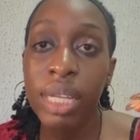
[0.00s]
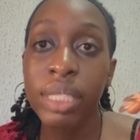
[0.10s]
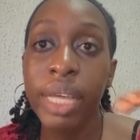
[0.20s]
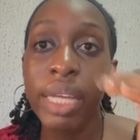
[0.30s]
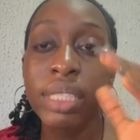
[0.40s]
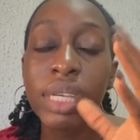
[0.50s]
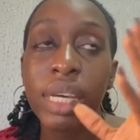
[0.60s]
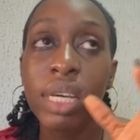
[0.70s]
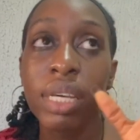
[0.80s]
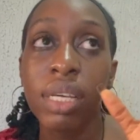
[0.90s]
then
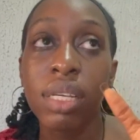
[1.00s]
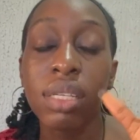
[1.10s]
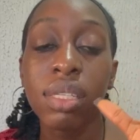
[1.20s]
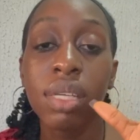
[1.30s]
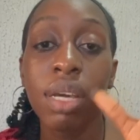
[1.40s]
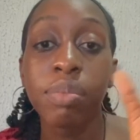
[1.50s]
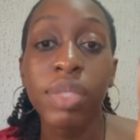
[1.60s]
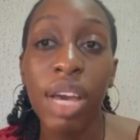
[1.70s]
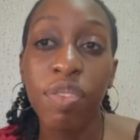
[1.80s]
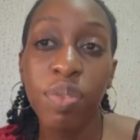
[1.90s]
a
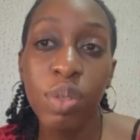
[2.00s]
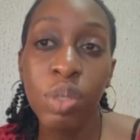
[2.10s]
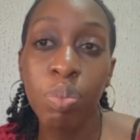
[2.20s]
diffuse